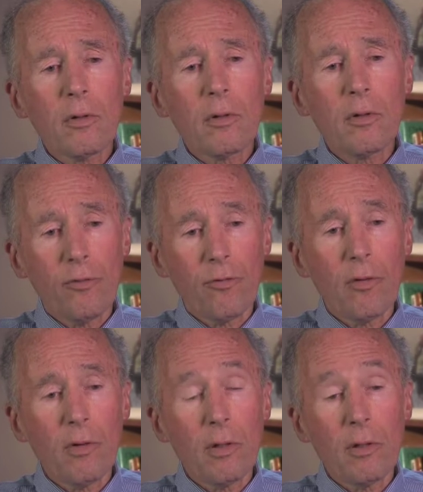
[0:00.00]

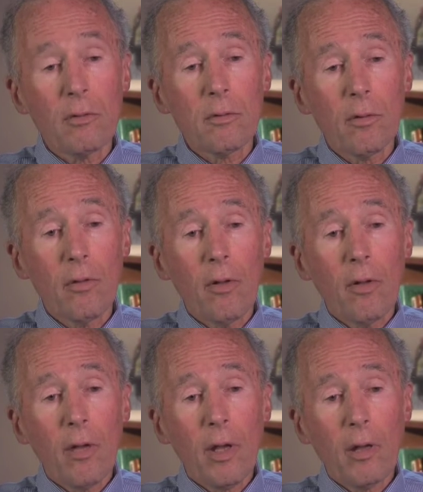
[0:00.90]
concern
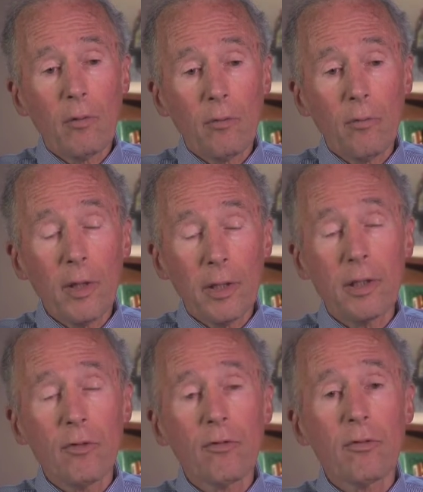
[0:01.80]
and
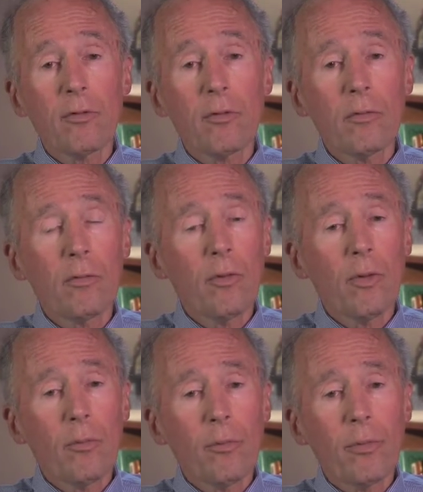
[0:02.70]
willingness to
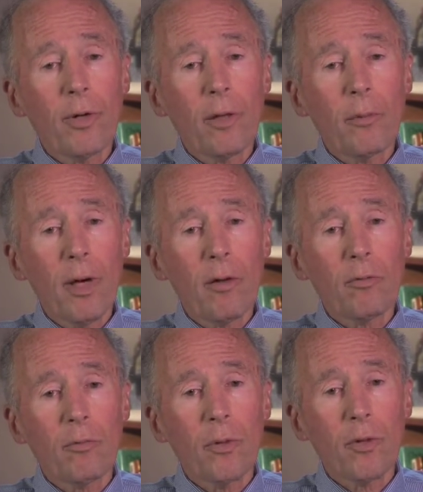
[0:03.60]
bring
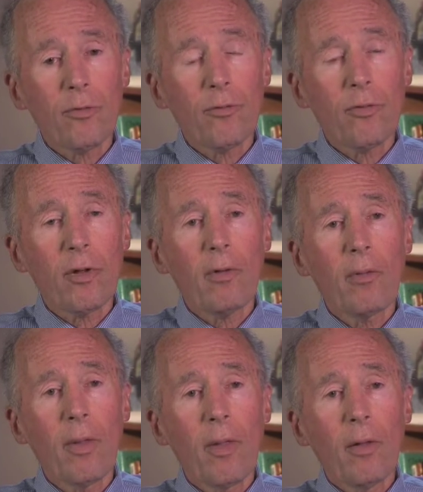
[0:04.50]
about Bill's
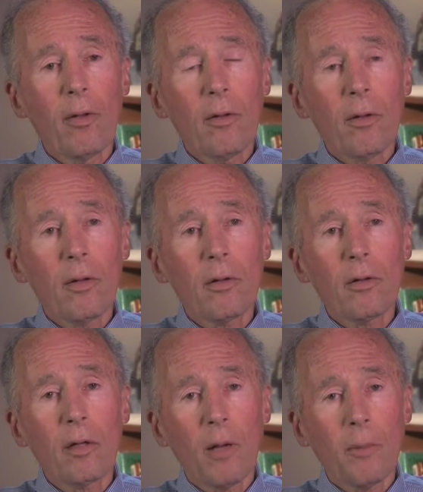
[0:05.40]

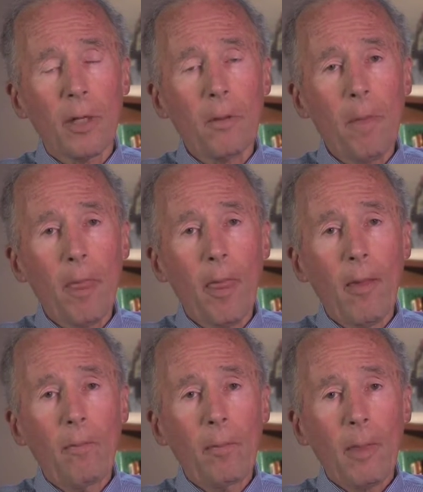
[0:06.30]
coming.
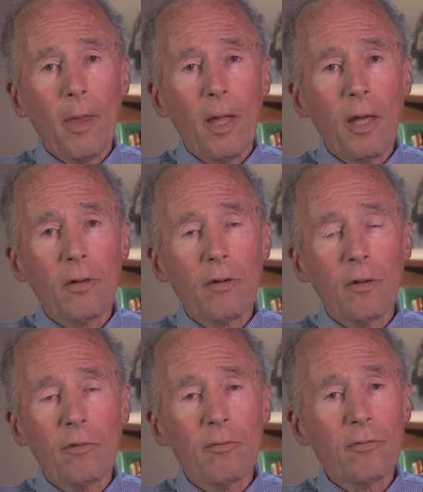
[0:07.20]
And
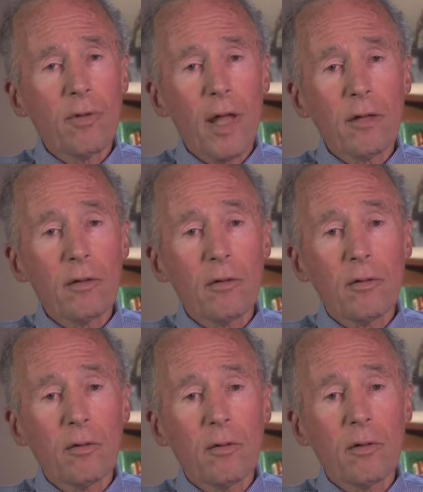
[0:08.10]

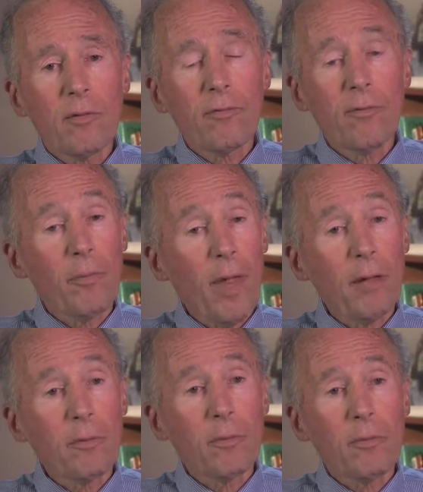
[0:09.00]
from
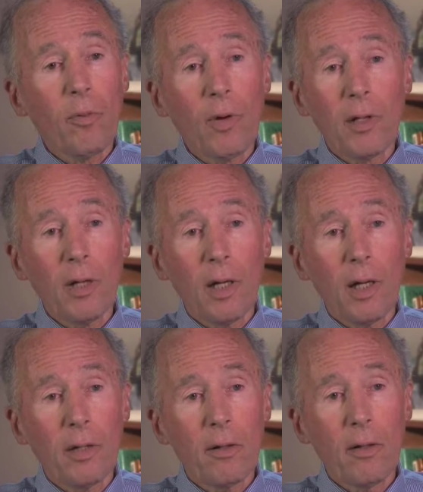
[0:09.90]
that point
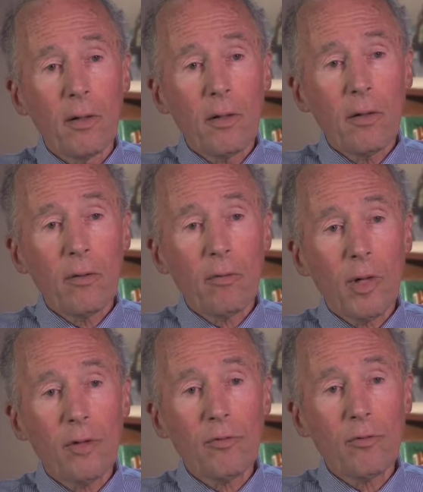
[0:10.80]
on, the
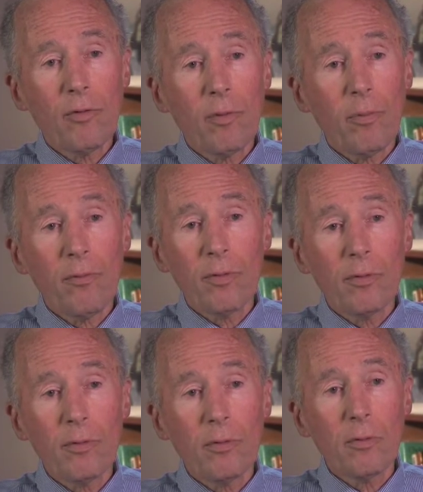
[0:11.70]
relationship of the
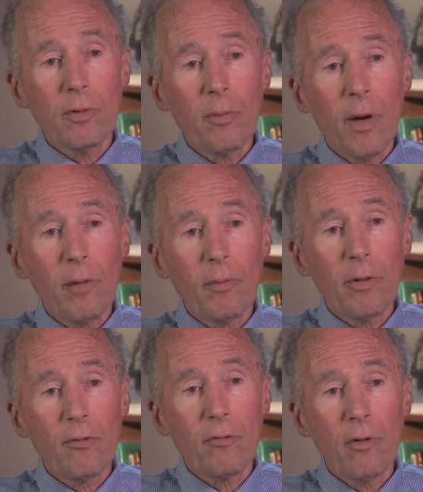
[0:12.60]
two
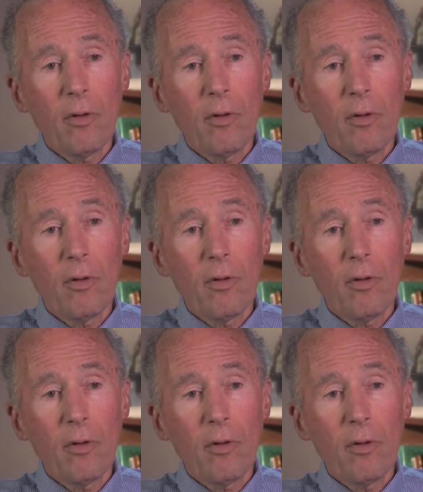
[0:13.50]
departments